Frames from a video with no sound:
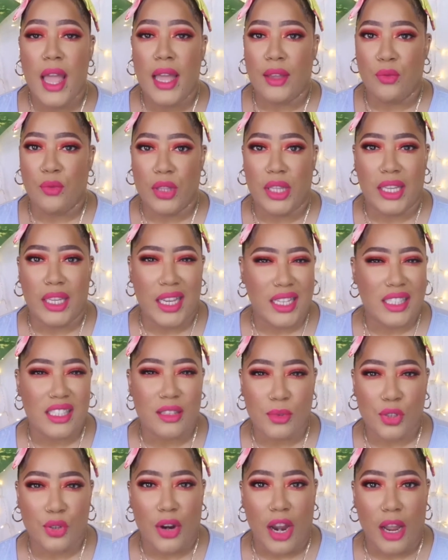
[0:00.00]
really get
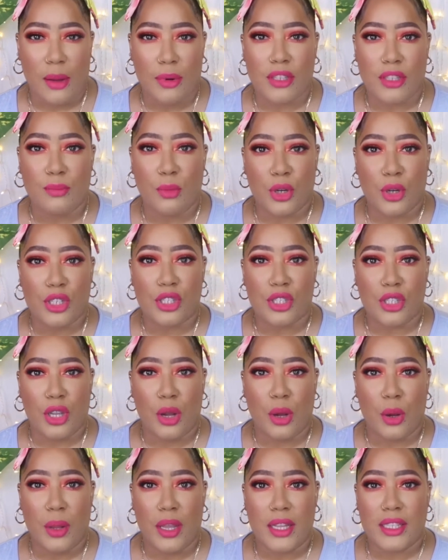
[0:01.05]
subscribers more
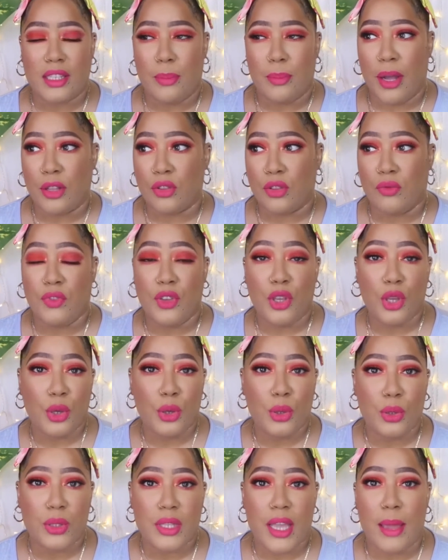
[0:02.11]
so it's about the
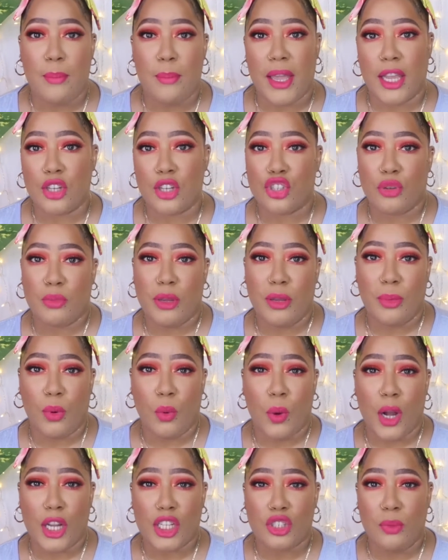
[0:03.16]
views and making sure people
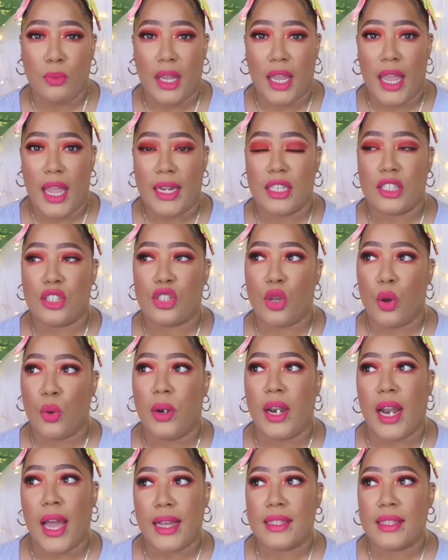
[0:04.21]
watch me and it's so
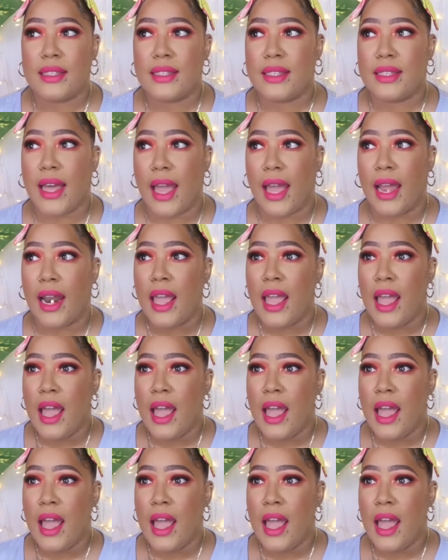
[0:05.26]
nice that